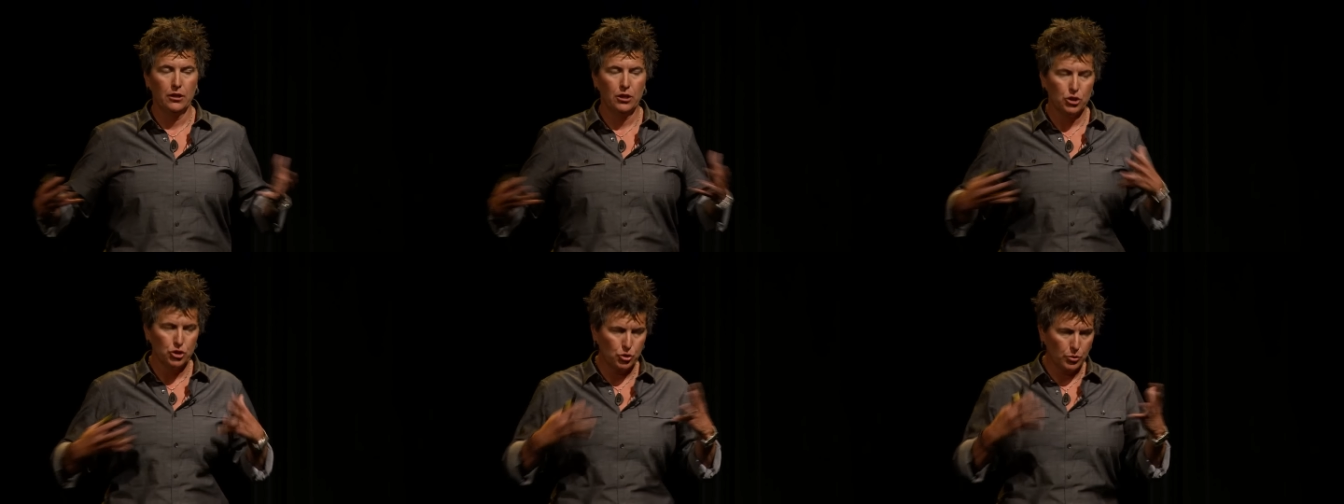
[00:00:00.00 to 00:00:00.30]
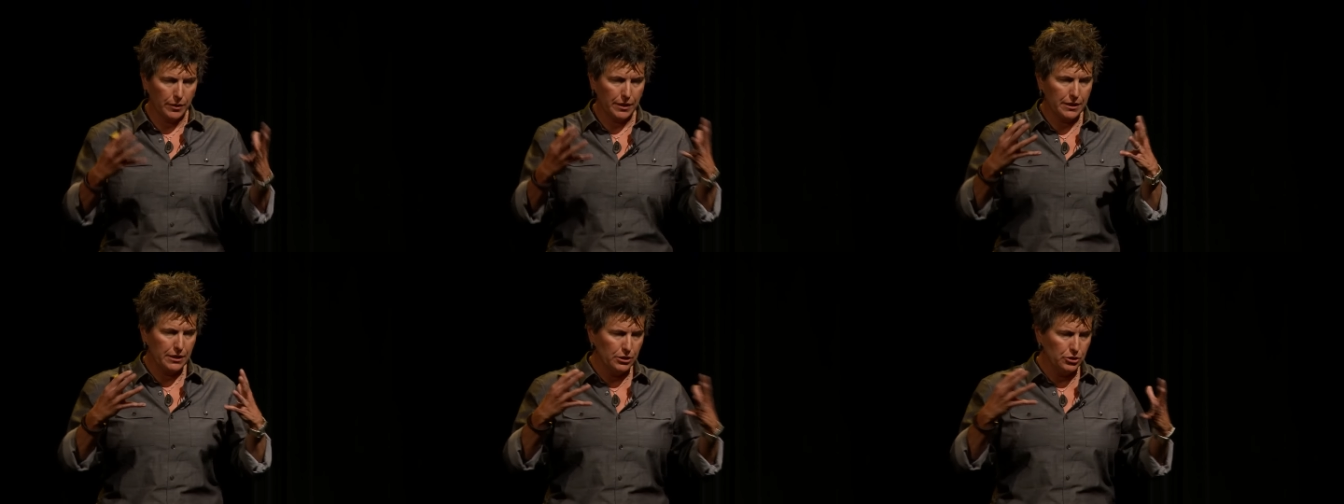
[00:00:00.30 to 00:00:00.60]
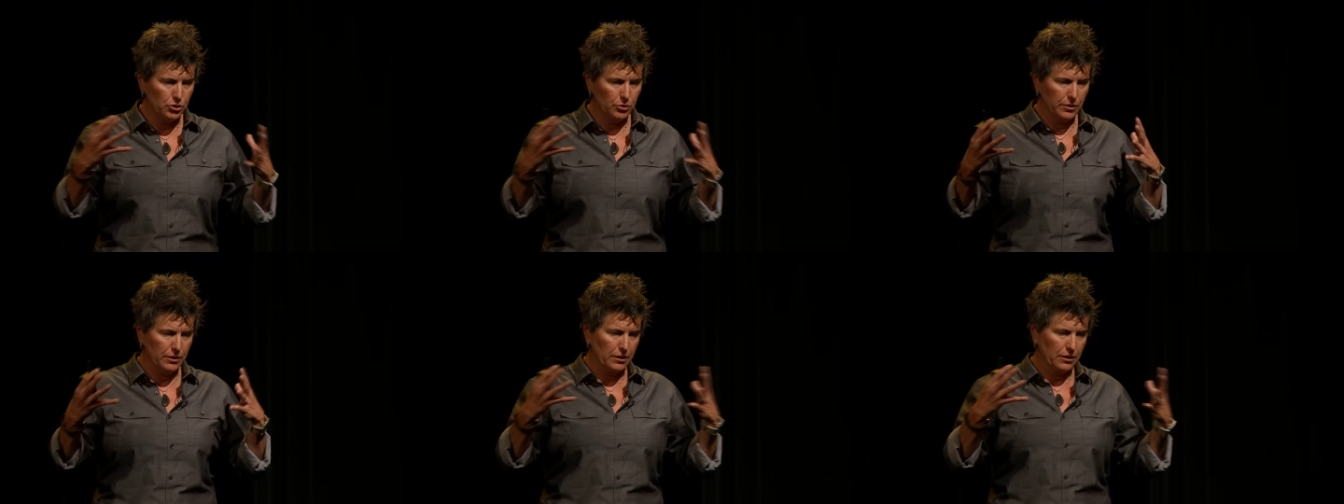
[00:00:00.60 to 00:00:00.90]
So we're going to
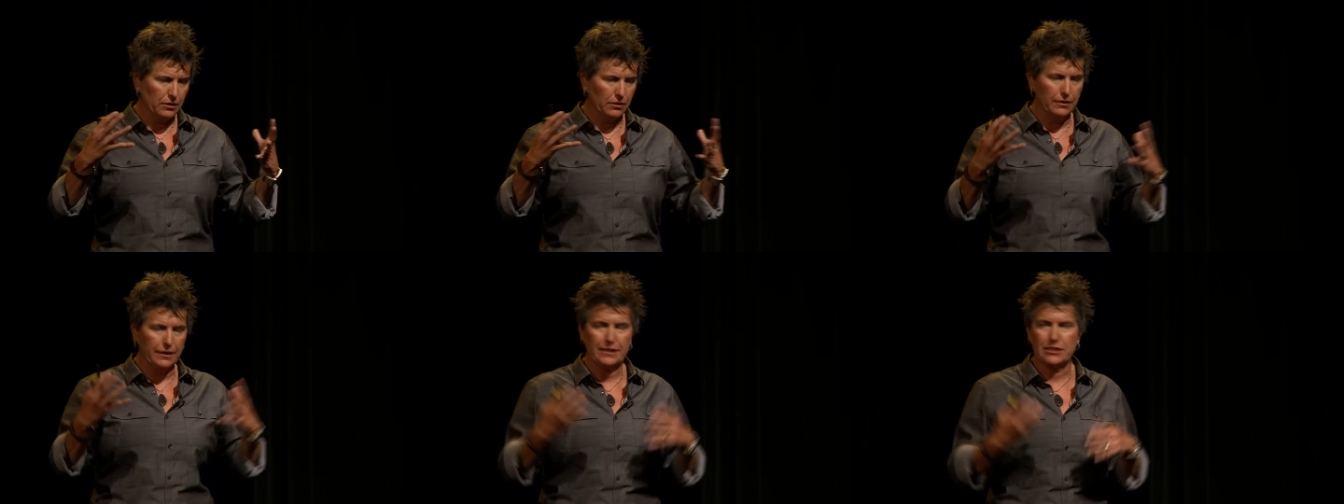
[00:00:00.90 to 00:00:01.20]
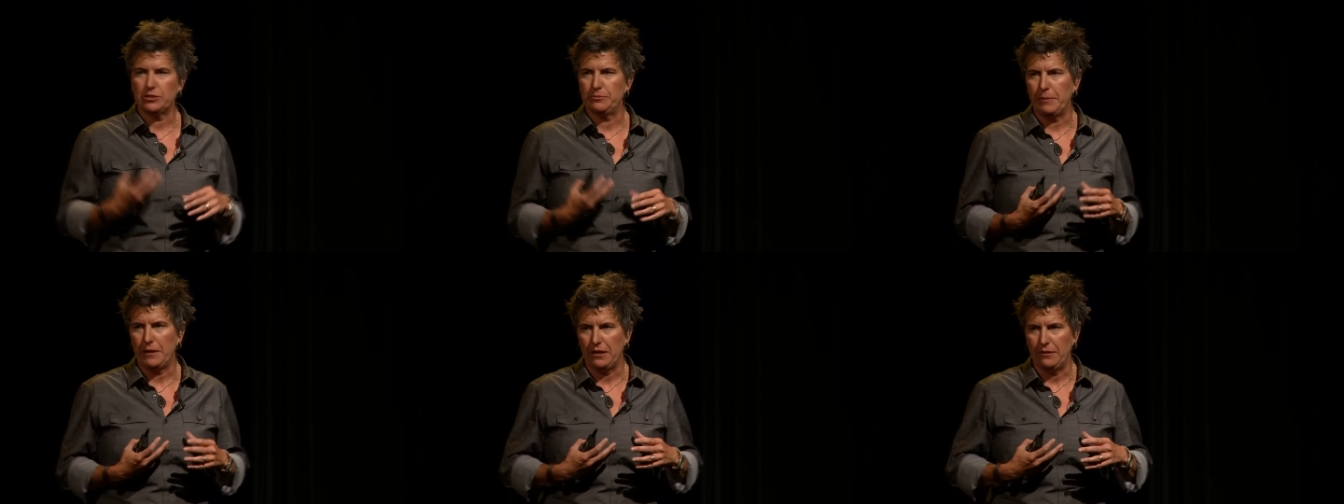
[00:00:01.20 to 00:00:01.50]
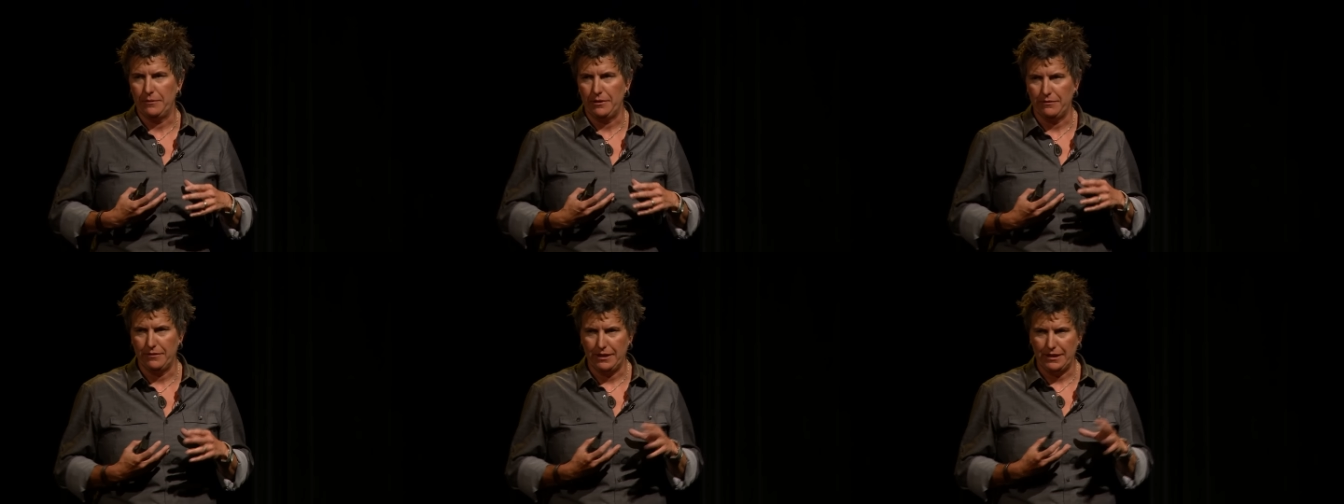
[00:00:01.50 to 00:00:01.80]
do a little
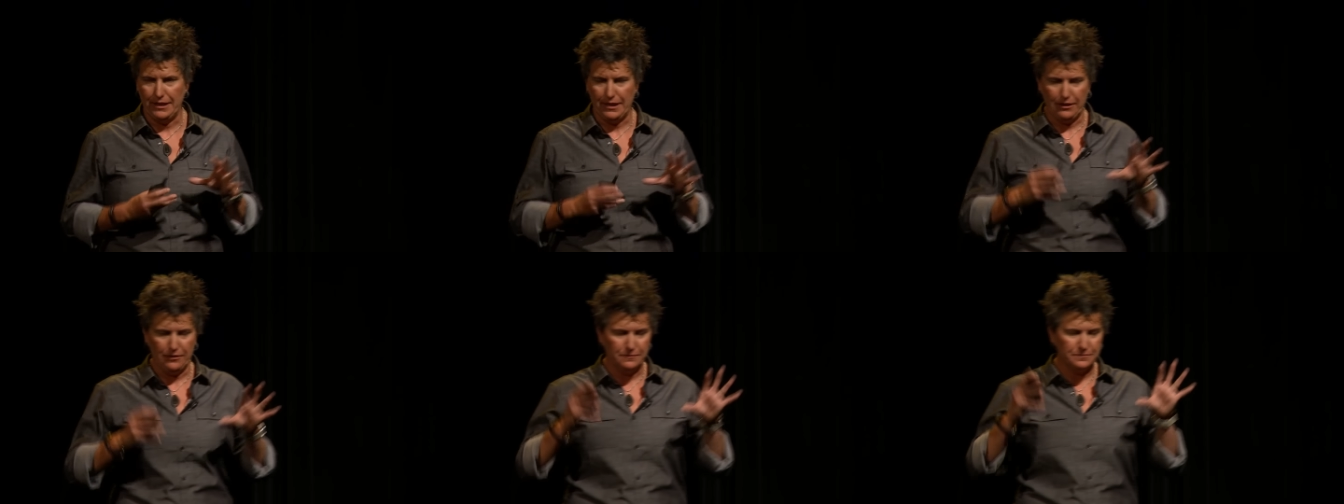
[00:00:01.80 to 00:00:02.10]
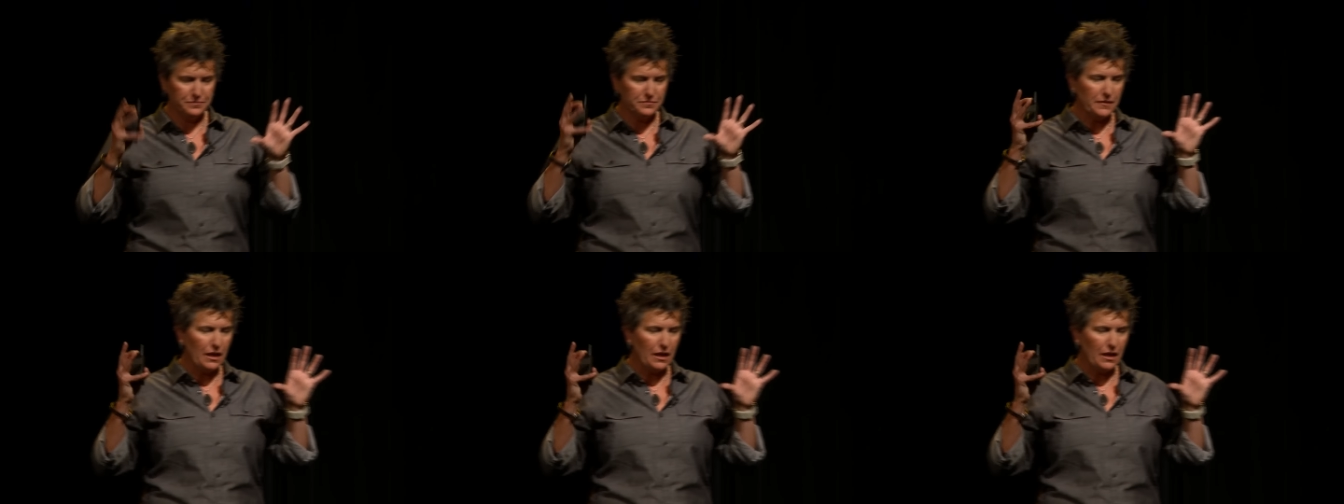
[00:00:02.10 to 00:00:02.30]
experiment right now.